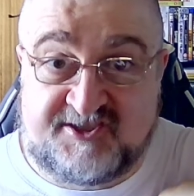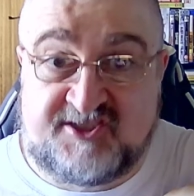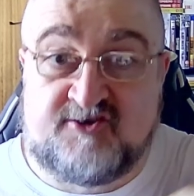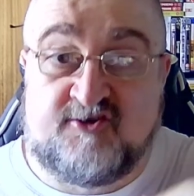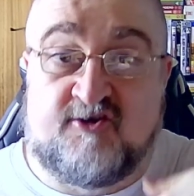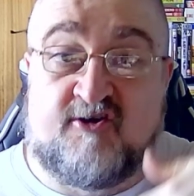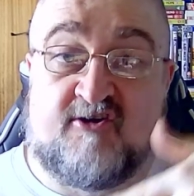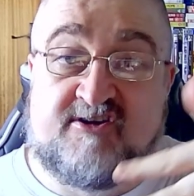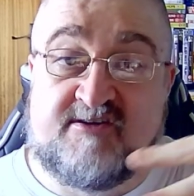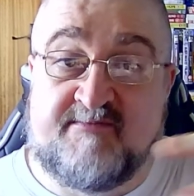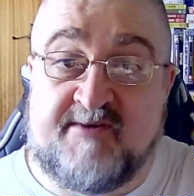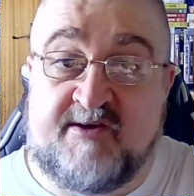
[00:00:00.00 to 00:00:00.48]

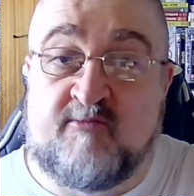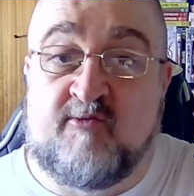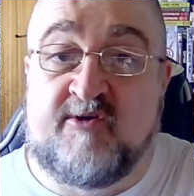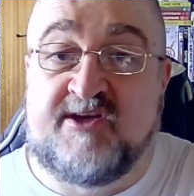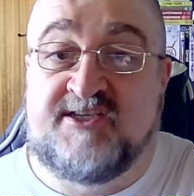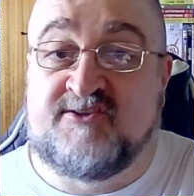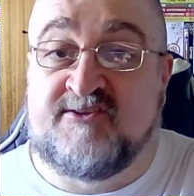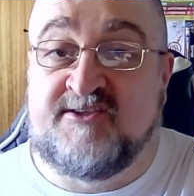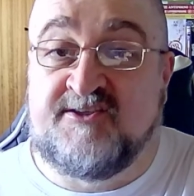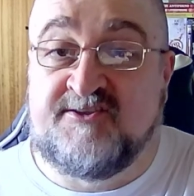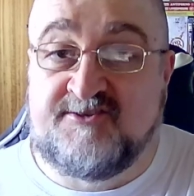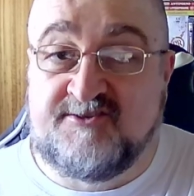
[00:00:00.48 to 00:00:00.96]
talking about what
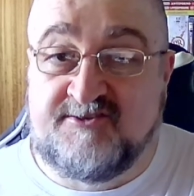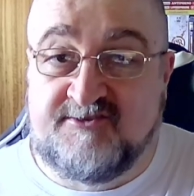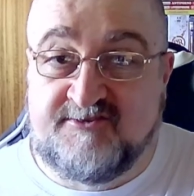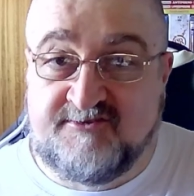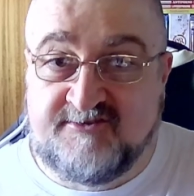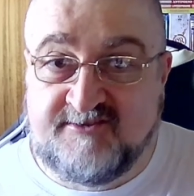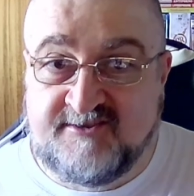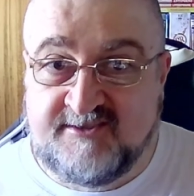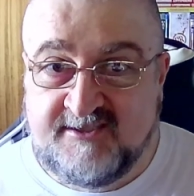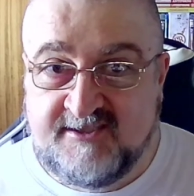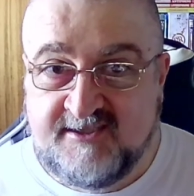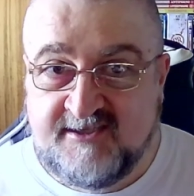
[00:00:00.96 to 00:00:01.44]
he's going to
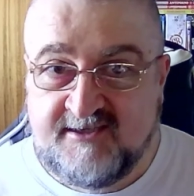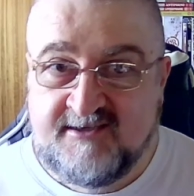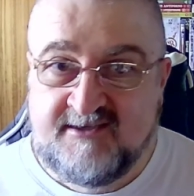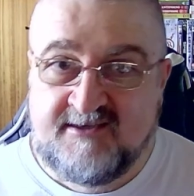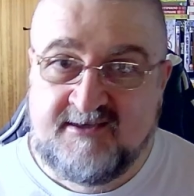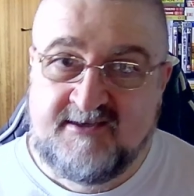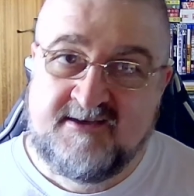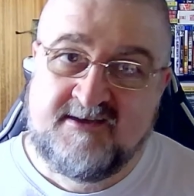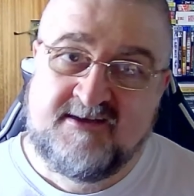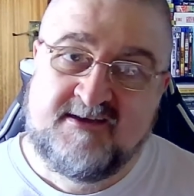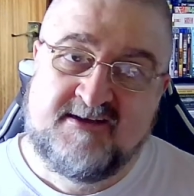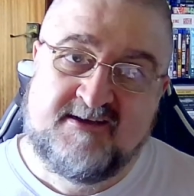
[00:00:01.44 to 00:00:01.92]
do,
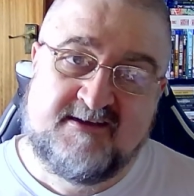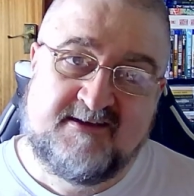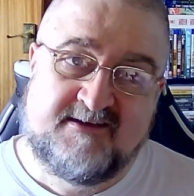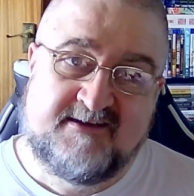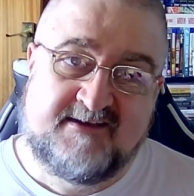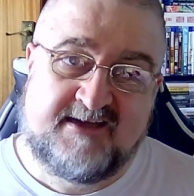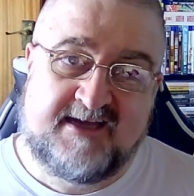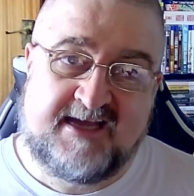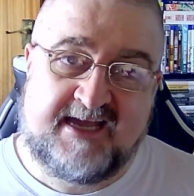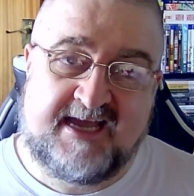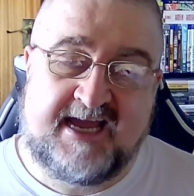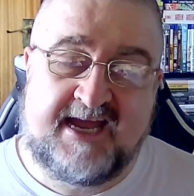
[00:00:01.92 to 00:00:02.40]

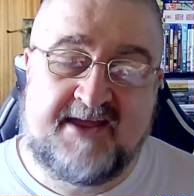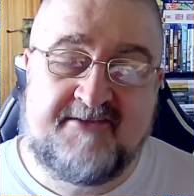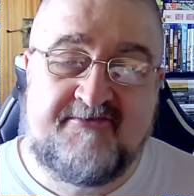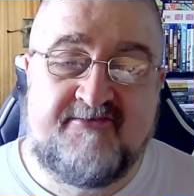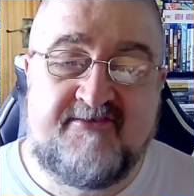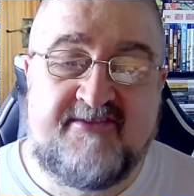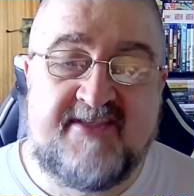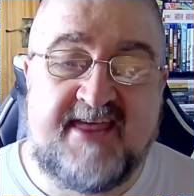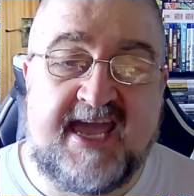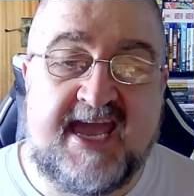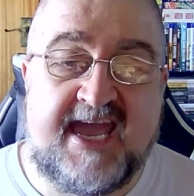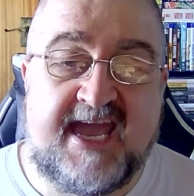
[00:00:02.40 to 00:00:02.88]

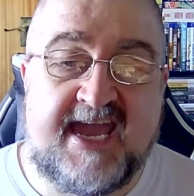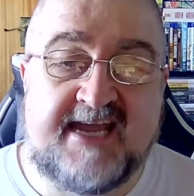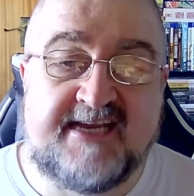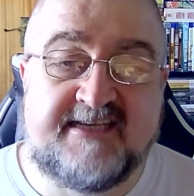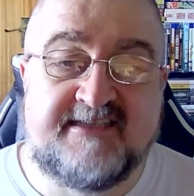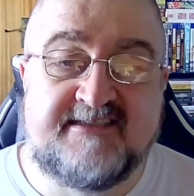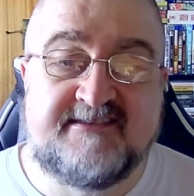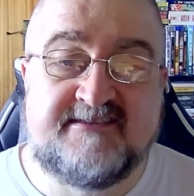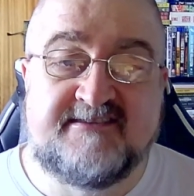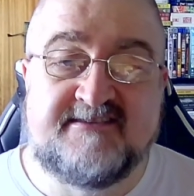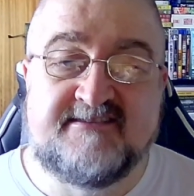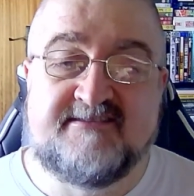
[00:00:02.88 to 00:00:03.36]

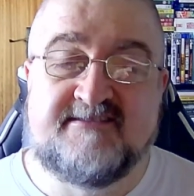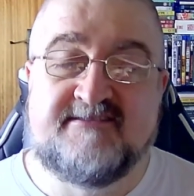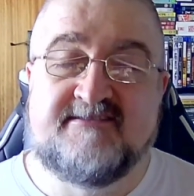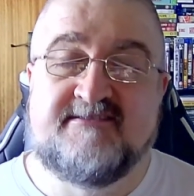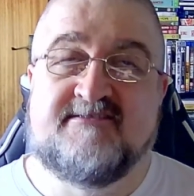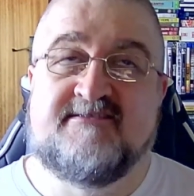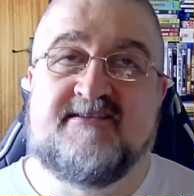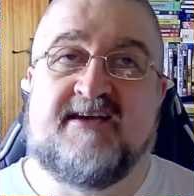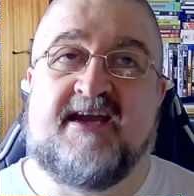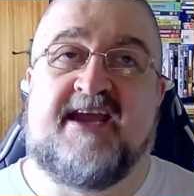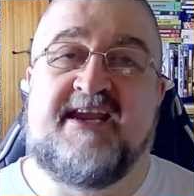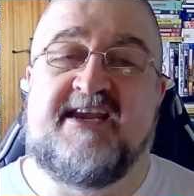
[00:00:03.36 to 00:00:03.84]
and
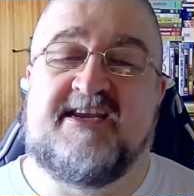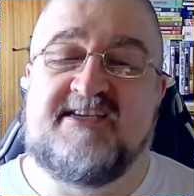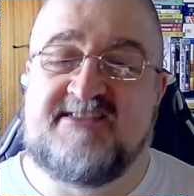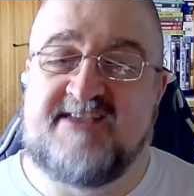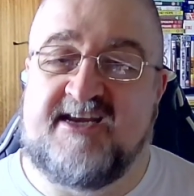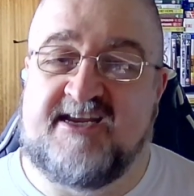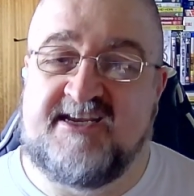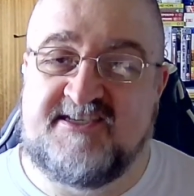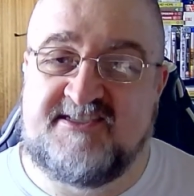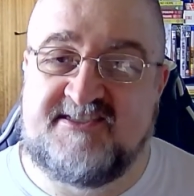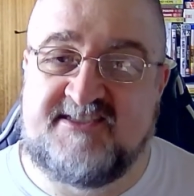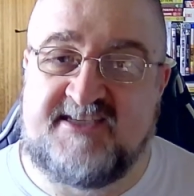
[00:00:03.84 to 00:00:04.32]
you
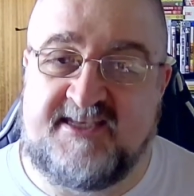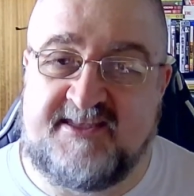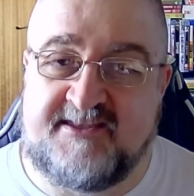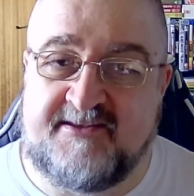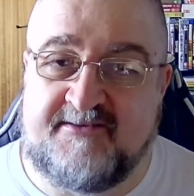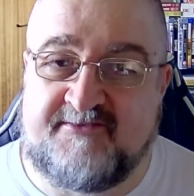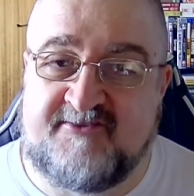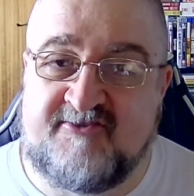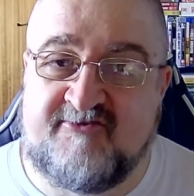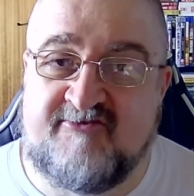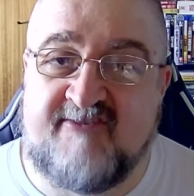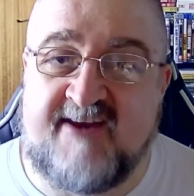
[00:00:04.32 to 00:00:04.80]
start to see the
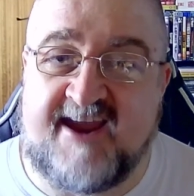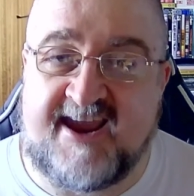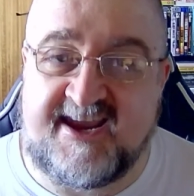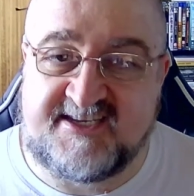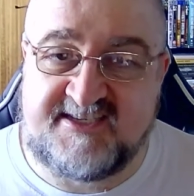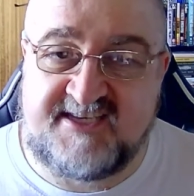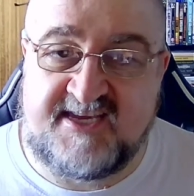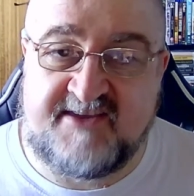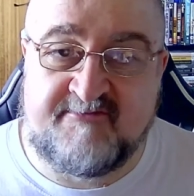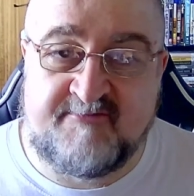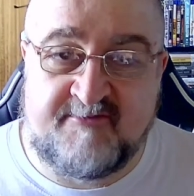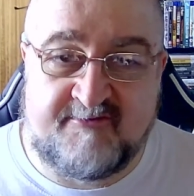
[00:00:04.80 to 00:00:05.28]

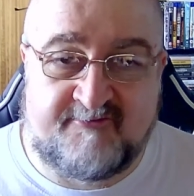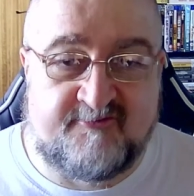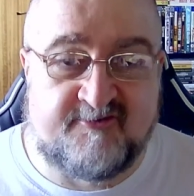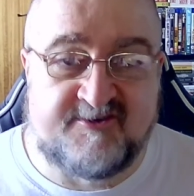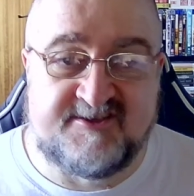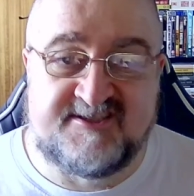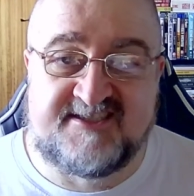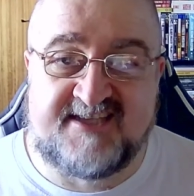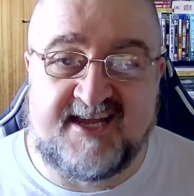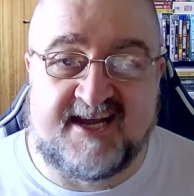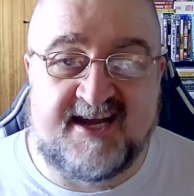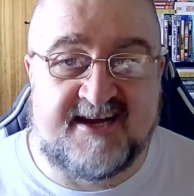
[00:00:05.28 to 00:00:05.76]
cracks even before it
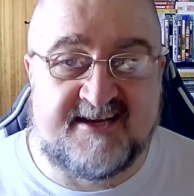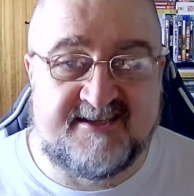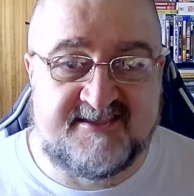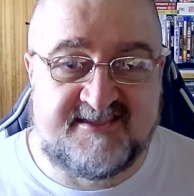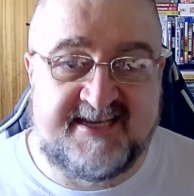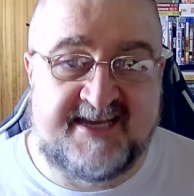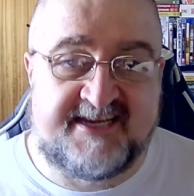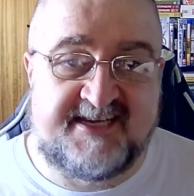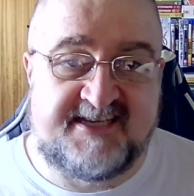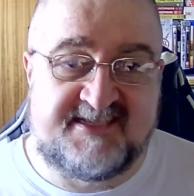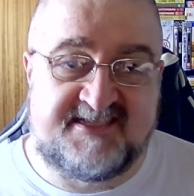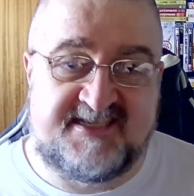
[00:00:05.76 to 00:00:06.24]
starts.
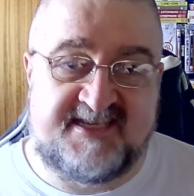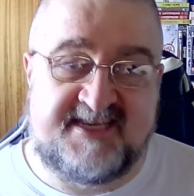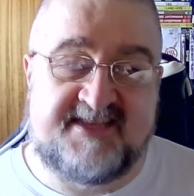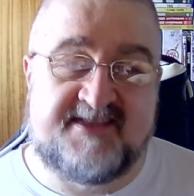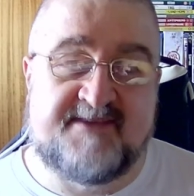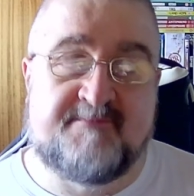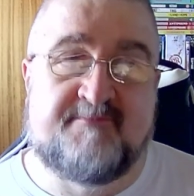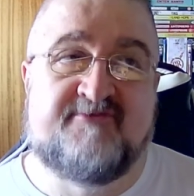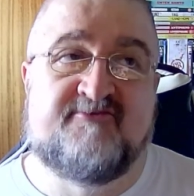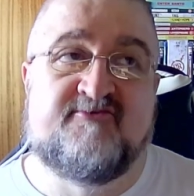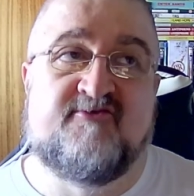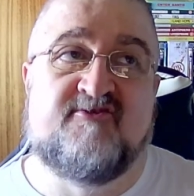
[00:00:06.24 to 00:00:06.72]
Then you see the
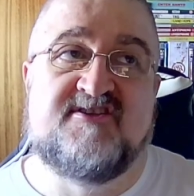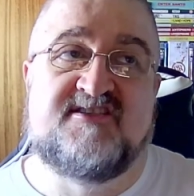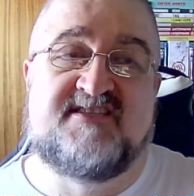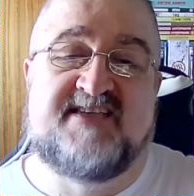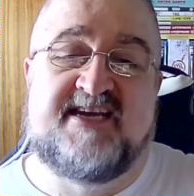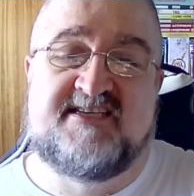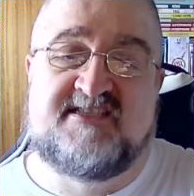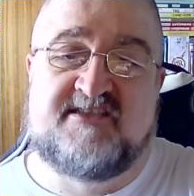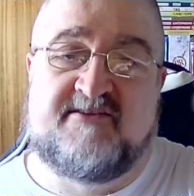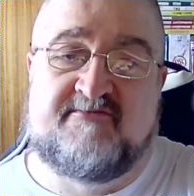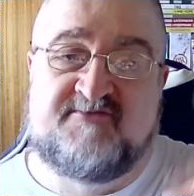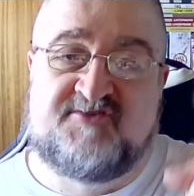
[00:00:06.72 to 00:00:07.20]

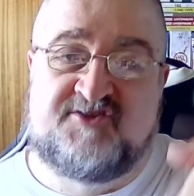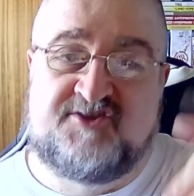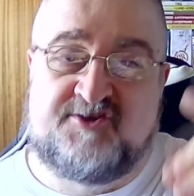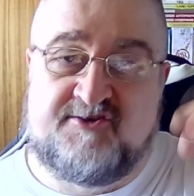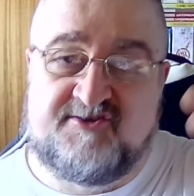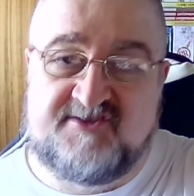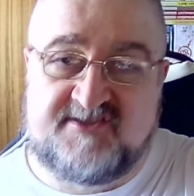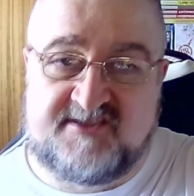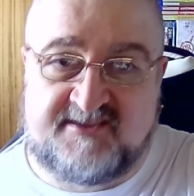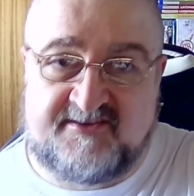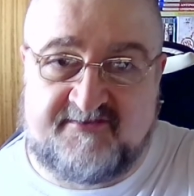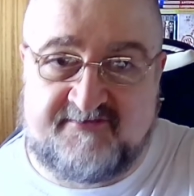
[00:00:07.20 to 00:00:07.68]
process of
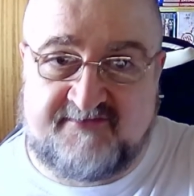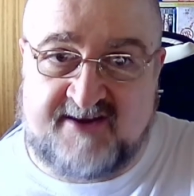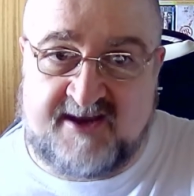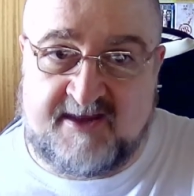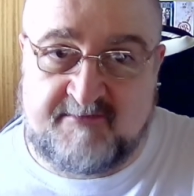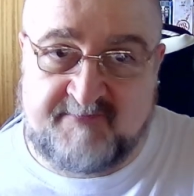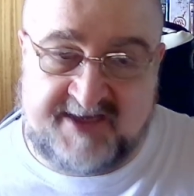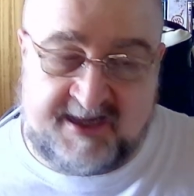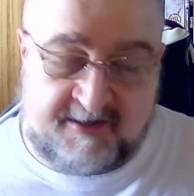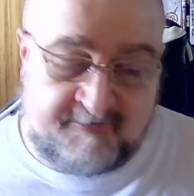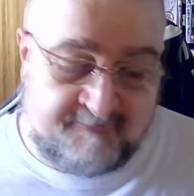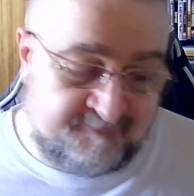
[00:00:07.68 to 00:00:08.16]
choosing the
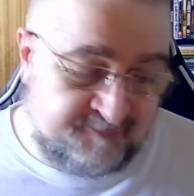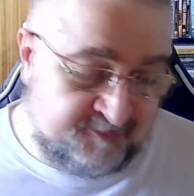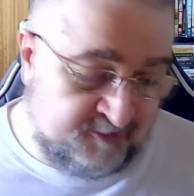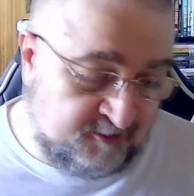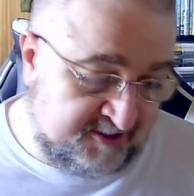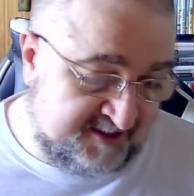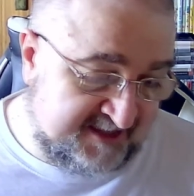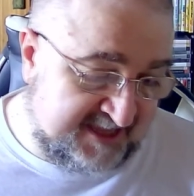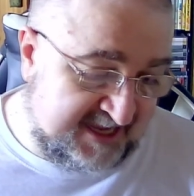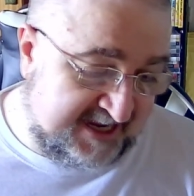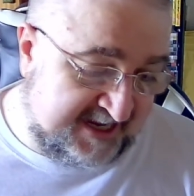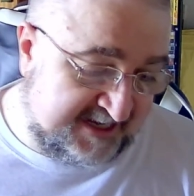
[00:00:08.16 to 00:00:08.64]
family, how
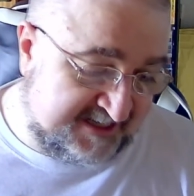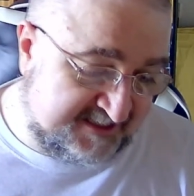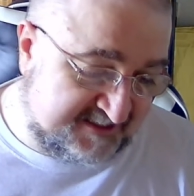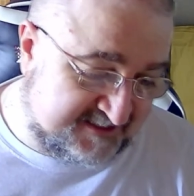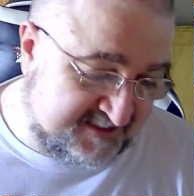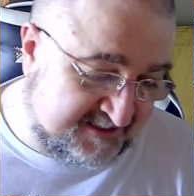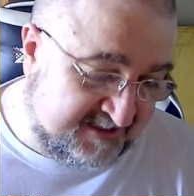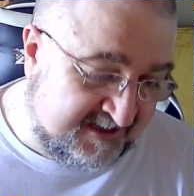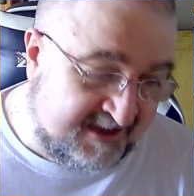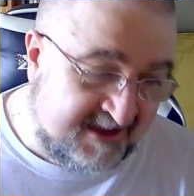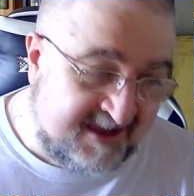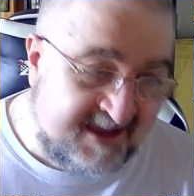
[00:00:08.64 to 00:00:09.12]
flawed that
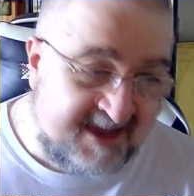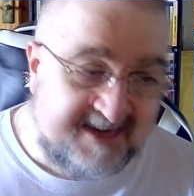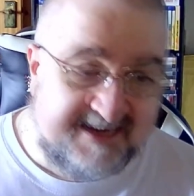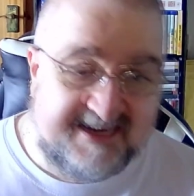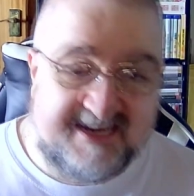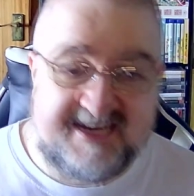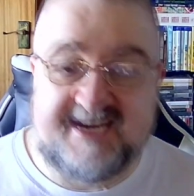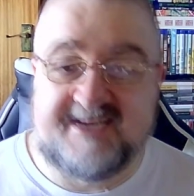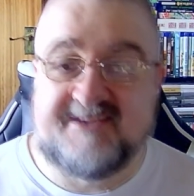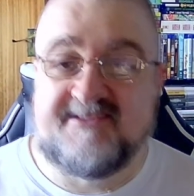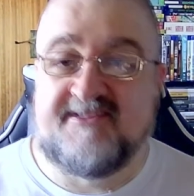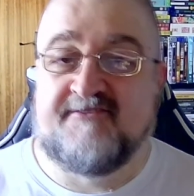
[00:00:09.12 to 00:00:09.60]
is, and
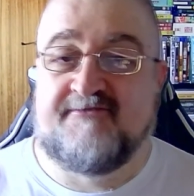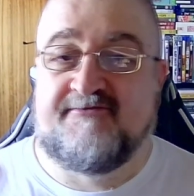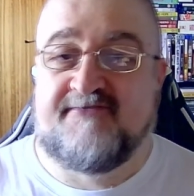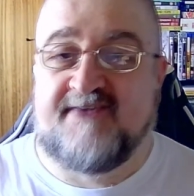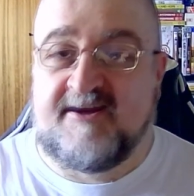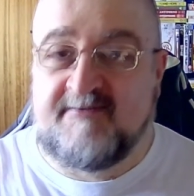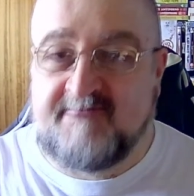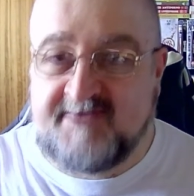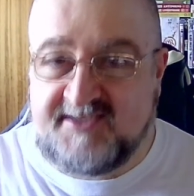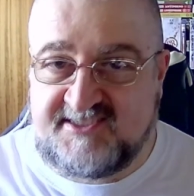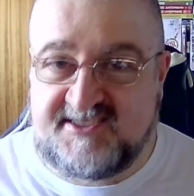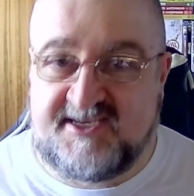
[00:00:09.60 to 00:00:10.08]
you get to the
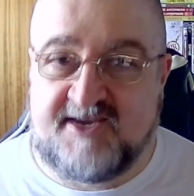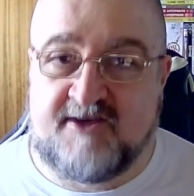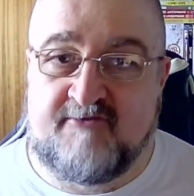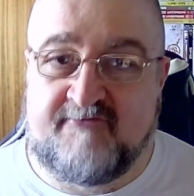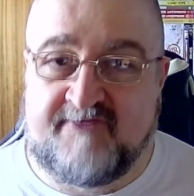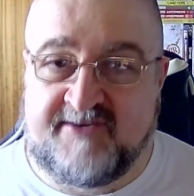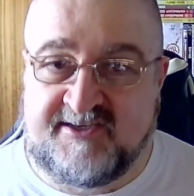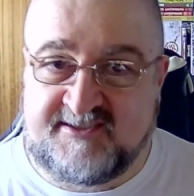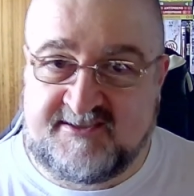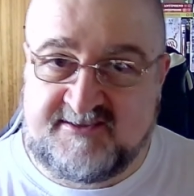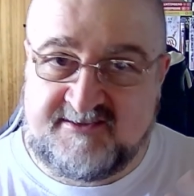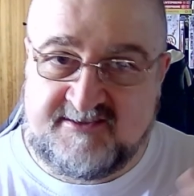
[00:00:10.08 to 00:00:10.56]
family itself,
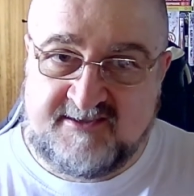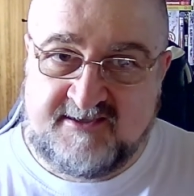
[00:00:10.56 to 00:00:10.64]
and